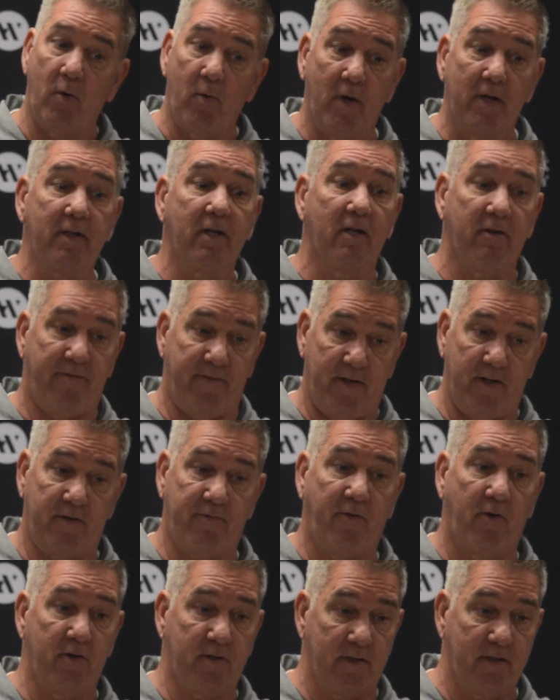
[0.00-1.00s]
wasn't going to finish
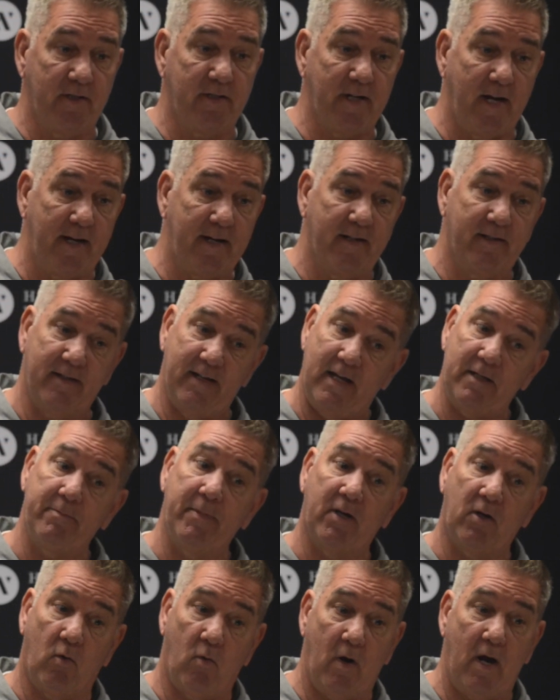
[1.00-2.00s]
first and second, and that's
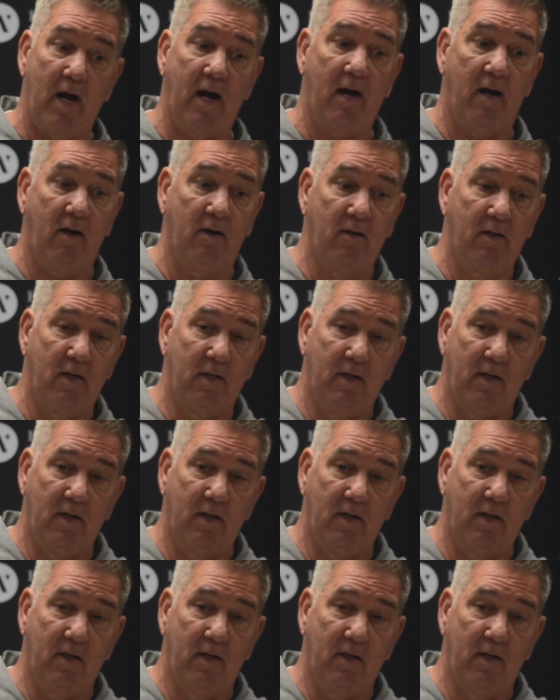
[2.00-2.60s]
been a while.